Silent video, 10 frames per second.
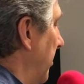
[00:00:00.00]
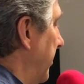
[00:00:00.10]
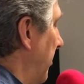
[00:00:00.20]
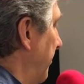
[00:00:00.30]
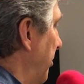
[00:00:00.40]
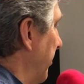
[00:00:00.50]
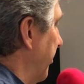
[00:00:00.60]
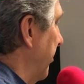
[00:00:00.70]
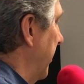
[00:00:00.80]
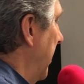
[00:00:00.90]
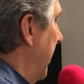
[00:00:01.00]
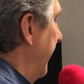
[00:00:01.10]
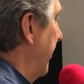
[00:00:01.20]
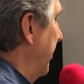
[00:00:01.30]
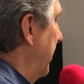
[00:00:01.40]
Don't put them through it.
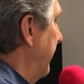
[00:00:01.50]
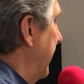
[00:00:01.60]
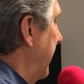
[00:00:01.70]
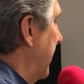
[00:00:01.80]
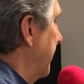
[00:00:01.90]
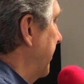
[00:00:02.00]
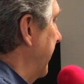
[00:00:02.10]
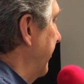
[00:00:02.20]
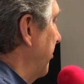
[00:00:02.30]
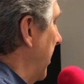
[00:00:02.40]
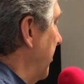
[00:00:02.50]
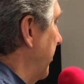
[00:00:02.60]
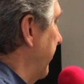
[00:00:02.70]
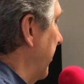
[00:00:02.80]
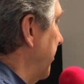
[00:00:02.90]
They don't need to be in custody of
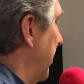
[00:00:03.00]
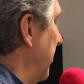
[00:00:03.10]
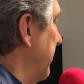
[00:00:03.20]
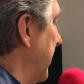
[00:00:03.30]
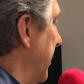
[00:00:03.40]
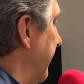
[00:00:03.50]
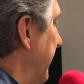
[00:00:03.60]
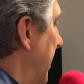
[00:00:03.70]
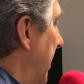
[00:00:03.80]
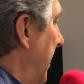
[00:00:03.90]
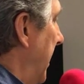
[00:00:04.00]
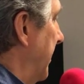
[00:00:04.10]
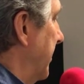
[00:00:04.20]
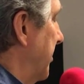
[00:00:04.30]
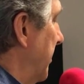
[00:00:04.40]
strangers for a single minute.
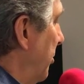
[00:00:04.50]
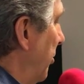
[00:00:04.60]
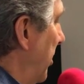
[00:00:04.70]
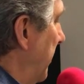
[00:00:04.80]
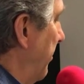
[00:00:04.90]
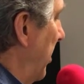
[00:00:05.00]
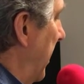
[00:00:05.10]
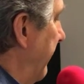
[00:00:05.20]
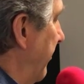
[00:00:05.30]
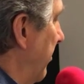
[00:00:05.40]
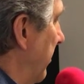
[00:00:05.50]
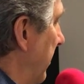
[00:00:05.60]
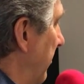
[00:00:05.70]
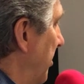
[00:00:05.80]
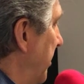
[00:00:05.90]
It's a simple thing to plan for,
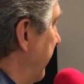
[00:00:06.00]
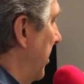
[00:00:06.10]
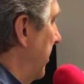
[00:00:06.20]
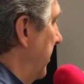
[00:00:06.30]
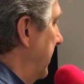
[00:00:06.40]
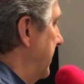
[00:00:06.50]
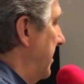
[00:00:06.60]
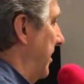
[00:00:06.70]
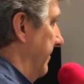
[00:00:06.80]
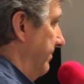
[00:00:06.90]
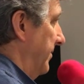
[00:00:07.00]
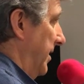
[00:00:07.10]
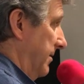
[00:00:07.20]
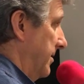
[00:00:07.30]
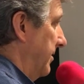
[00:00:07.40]
and once you've done it, it's
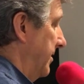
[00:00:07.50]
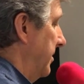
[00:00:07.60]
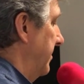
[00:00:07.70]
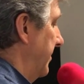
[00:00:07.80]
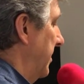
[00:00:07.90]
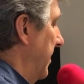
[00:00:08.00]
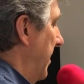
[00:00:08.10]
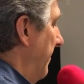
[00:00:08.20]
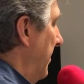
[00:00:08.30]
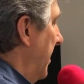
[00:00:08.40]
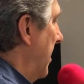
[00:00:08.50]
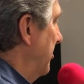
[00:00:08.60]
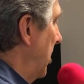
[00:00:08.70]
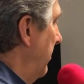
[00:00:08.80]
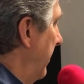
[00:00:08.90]
done. So it's come
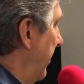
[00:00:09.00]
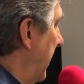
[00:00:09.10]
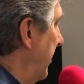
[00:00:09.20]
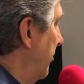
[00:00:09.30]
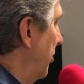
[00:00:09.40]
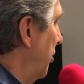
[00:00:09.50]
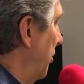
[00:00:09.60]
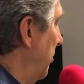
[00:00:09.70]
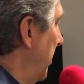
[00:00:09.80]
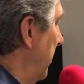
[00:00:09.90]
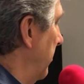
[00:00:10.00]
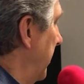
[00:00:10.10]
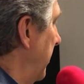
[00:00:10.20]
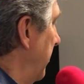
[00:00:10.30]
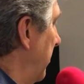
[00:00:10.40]
see me if that interests you.
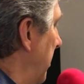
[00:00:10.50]
We do